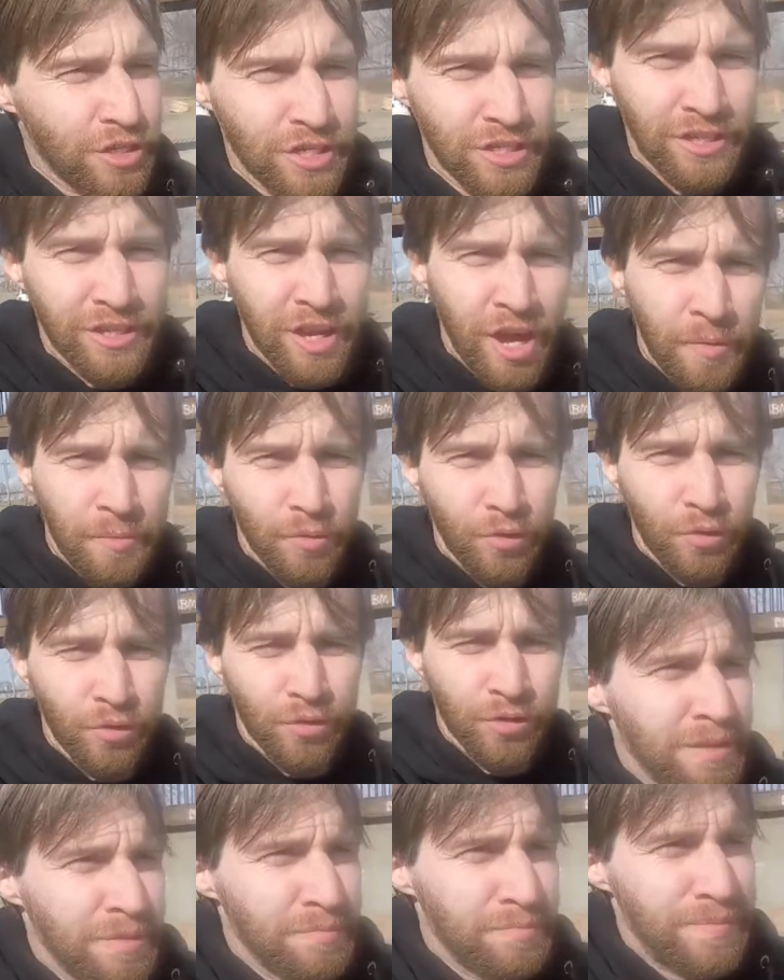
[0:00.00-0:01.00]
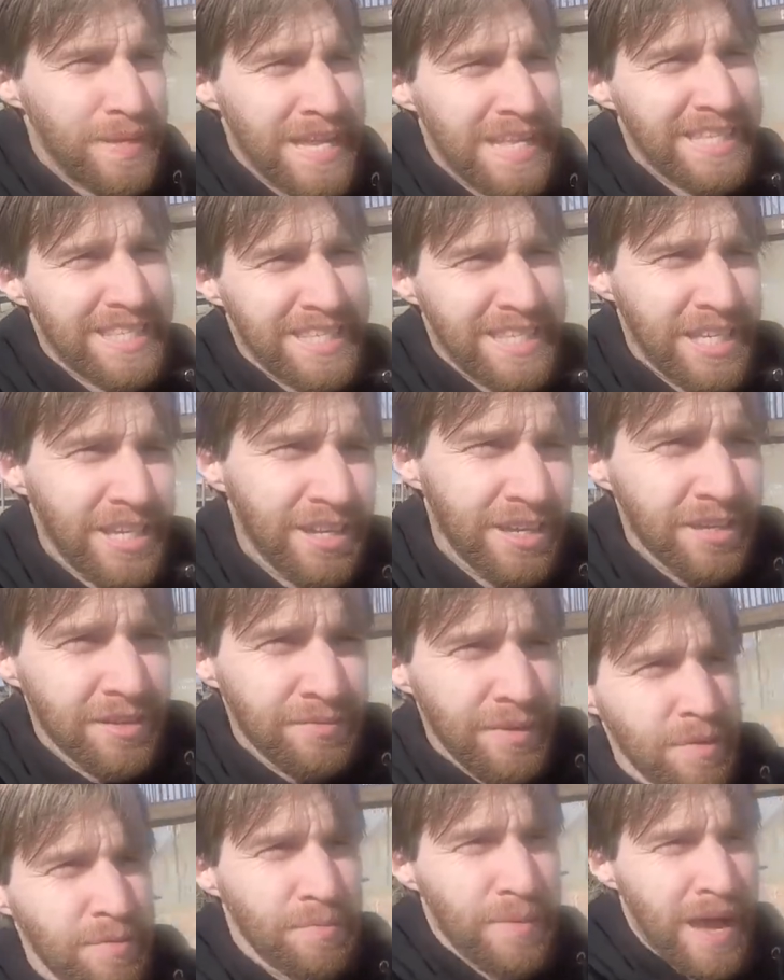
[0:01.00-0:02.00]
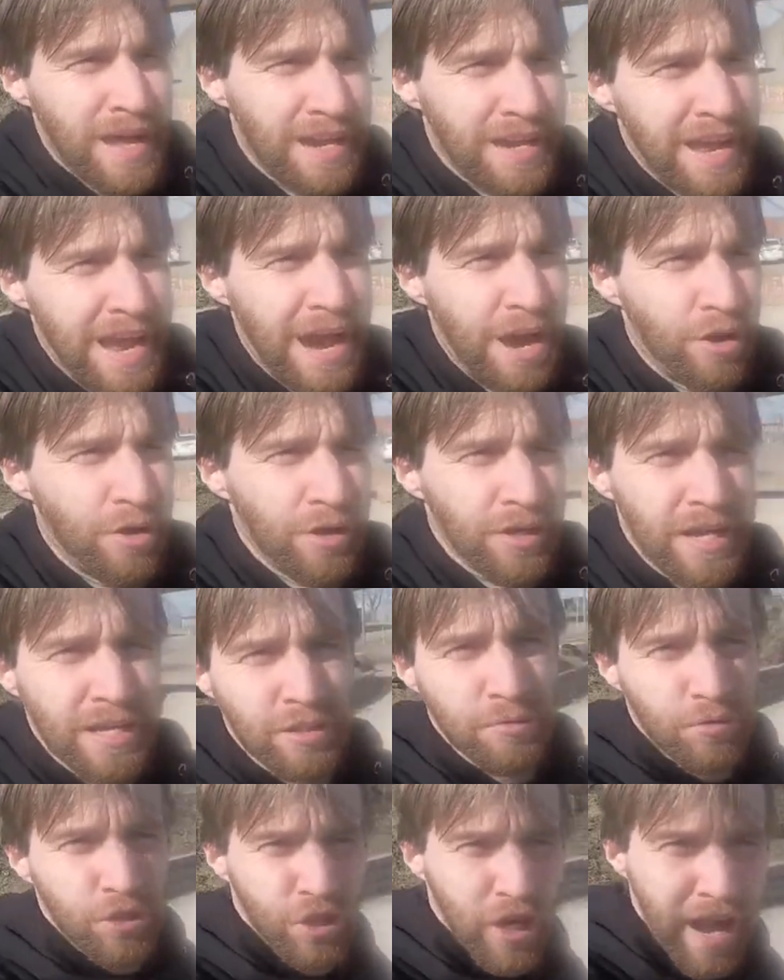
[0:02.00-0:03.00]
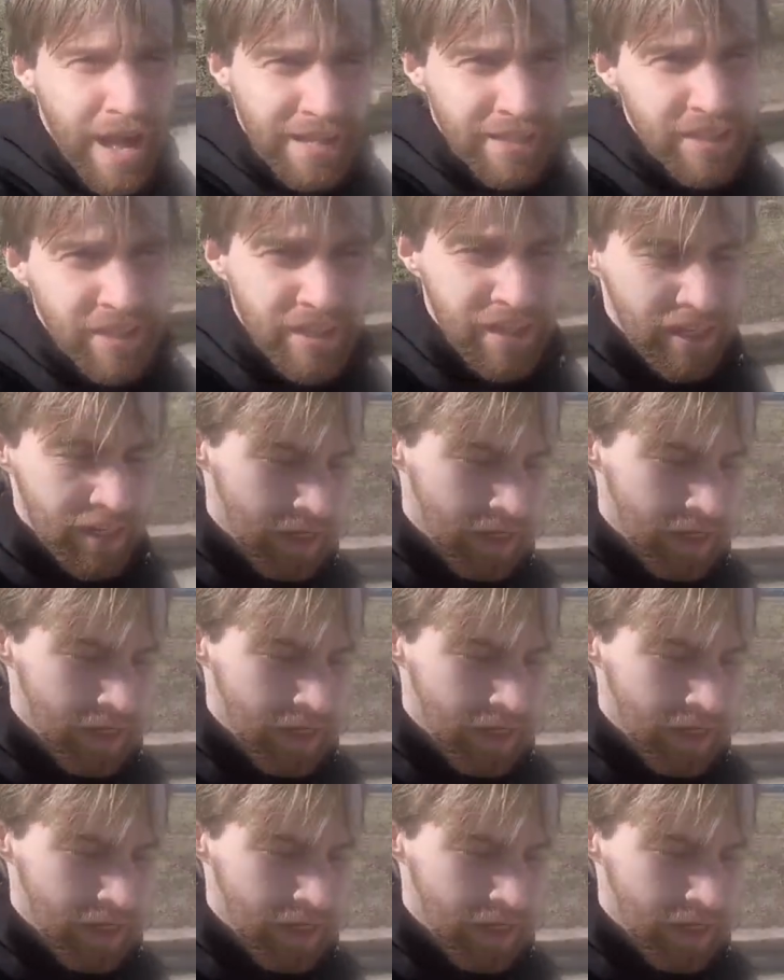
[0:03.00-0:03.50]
a couple bits, maybe about an hour, get some shots.